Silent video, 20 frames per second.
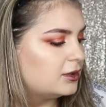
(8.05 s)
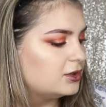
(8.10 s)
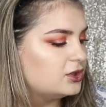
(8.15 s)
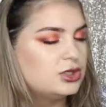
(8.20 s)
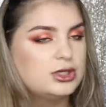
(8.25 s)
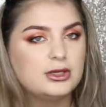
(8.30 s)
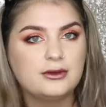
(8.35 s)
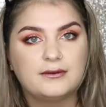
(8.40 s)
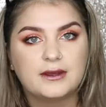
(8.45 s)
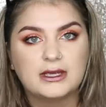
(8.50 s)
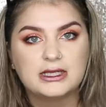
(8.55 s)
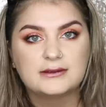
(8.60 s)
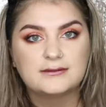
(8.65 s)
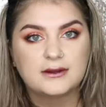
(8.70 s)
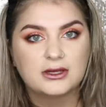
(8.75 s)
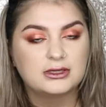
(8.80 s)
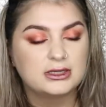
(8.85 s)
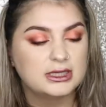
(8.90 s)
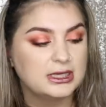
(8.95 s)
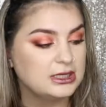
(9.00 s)
Too Faced
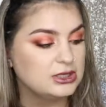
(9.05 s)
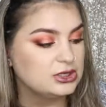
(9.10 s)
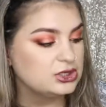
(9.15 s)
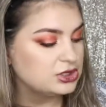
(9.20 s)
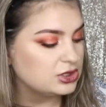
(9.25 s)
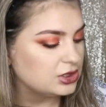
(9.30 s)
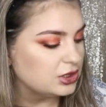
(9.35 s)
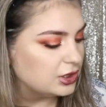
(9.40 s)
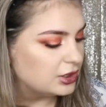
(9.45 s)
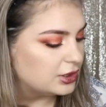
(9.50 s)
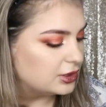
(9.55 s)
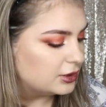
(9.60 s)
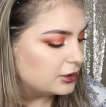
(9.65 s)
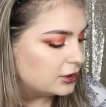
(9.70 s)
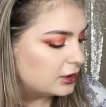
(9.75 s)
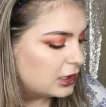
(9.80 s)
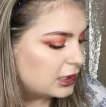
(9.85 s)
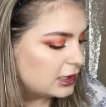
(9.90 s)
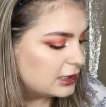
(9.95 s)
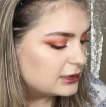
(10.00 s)
foundation,